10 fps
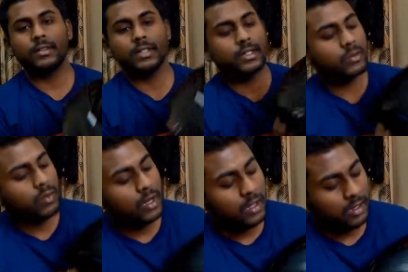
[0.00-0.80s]
this
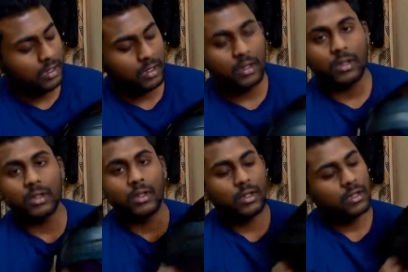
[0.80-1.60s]
one
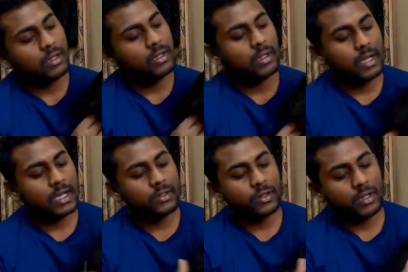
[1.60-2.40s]

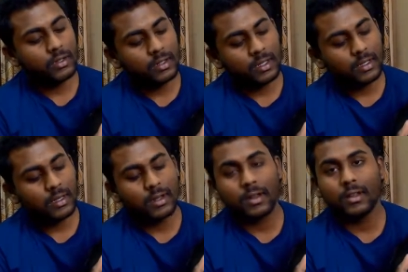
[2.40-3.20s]
as you can see
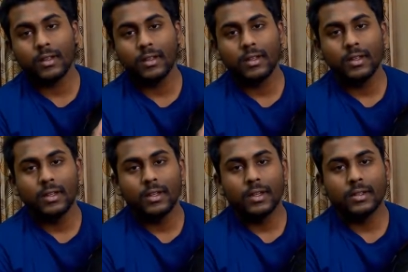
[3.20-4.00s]
here
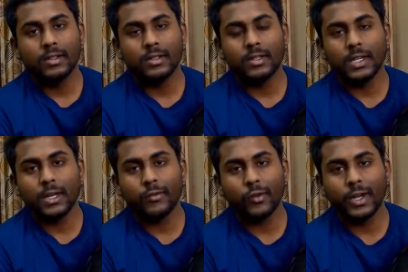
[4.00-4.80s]
this is the
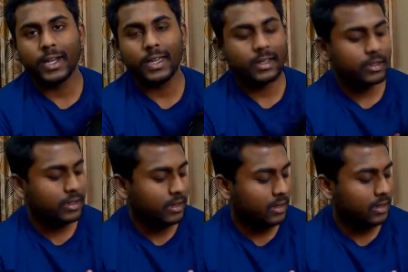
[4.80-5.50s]
earphone indication